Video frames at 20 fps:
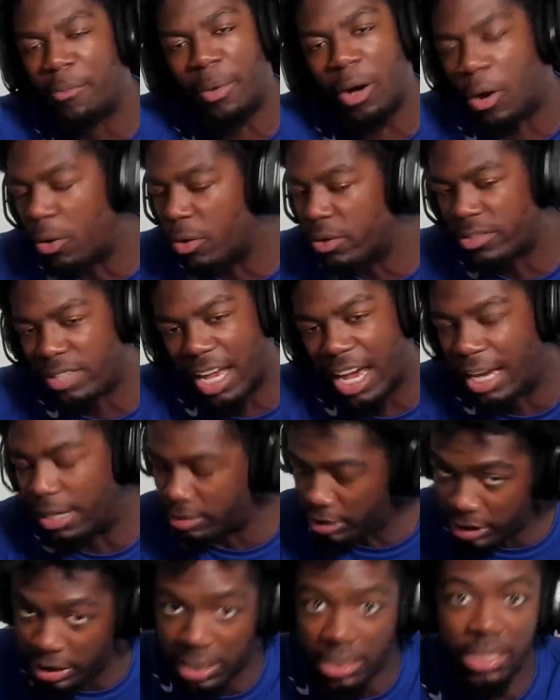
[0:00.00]
But old time,
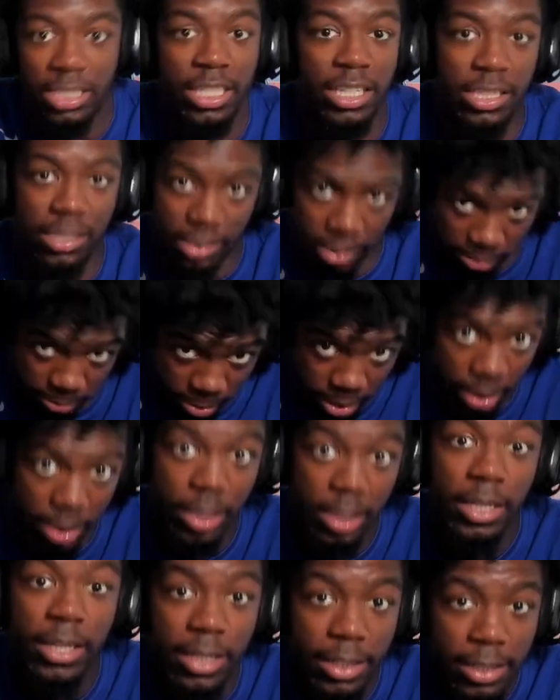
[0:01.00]
she just needs some
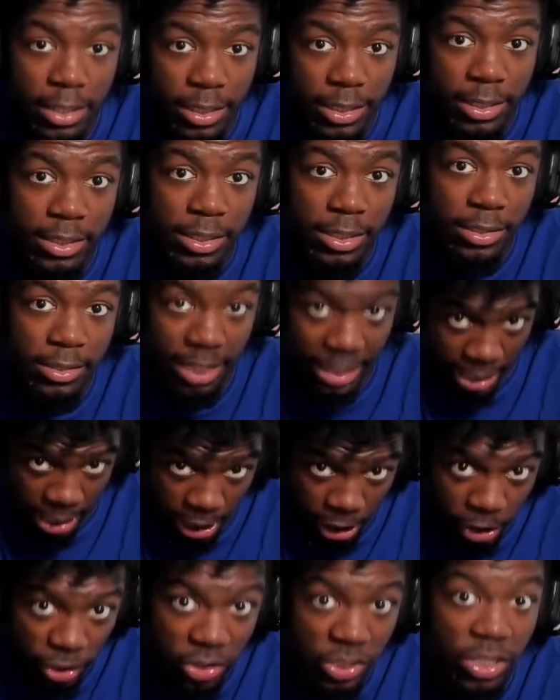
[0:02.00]

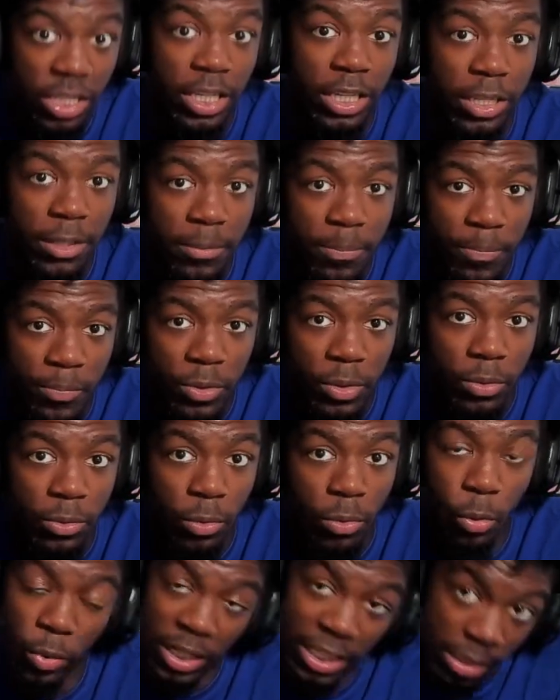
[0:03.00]
TLC.
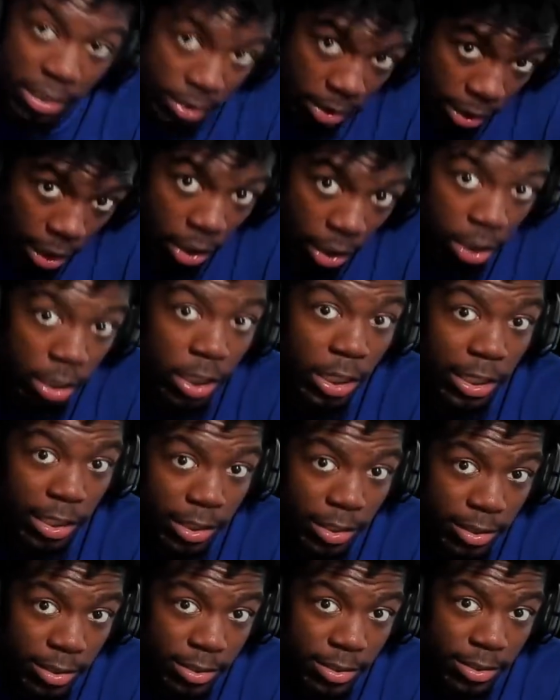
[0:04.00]
Well, really TLD.